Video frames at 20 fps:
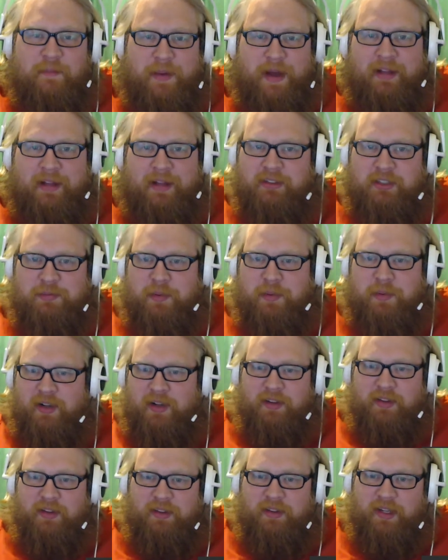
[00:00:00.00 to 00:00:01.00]
balance
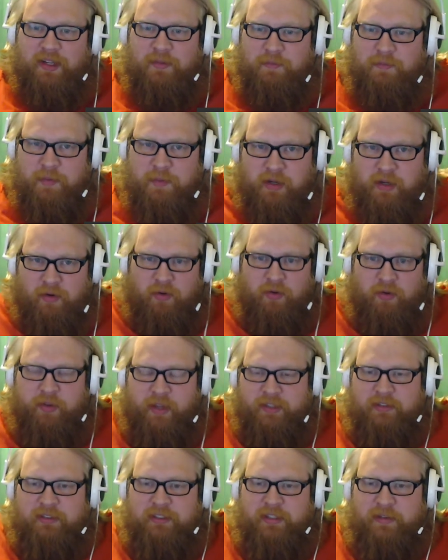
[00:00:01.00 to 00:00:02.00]
ball, like a big old
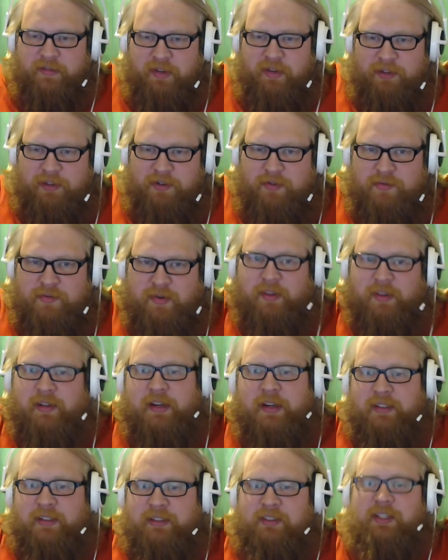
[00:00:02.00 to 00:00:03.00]
like 72
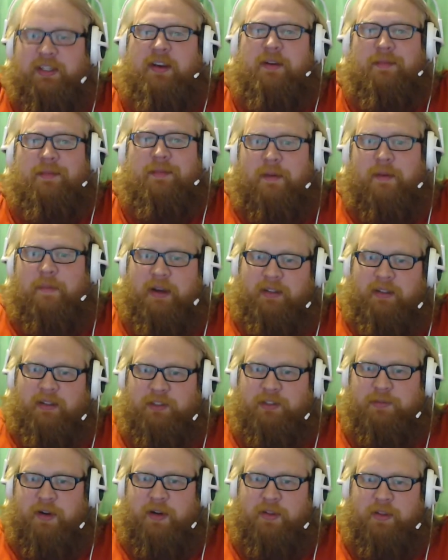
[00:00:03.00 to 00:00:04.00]
centimeter
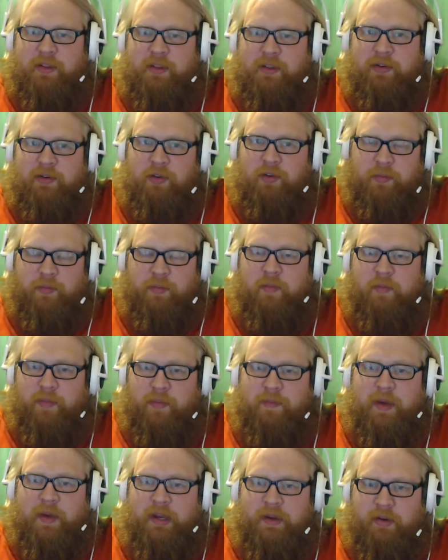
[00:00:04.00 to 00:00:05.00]
balance ball that's
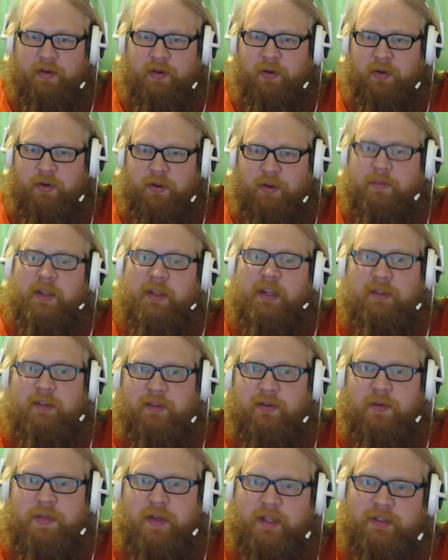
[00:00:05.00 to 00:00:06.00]
made to hold up like
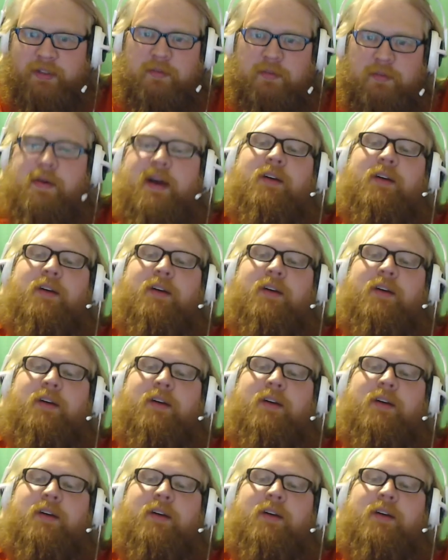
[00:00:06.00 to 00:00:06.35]
to 1,000